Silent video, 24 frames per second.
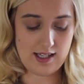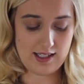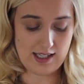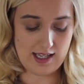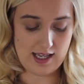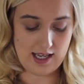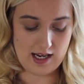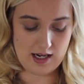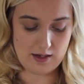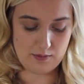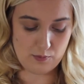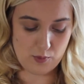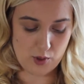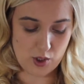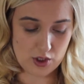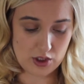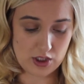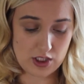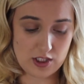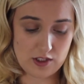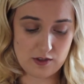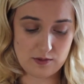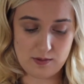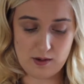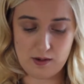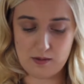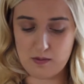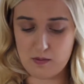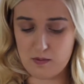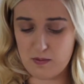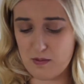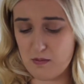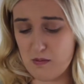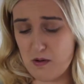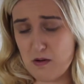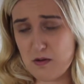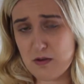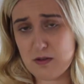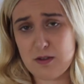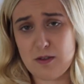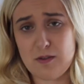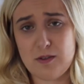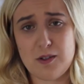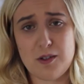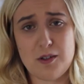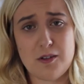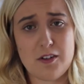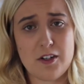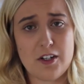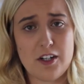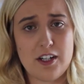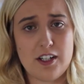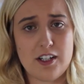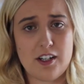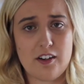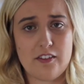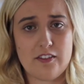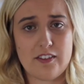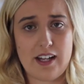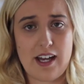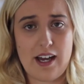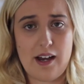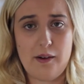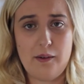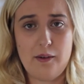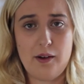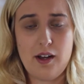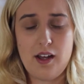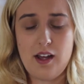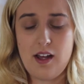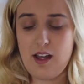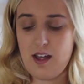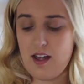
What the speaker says: again, one that you've probably, most of you have heard of now,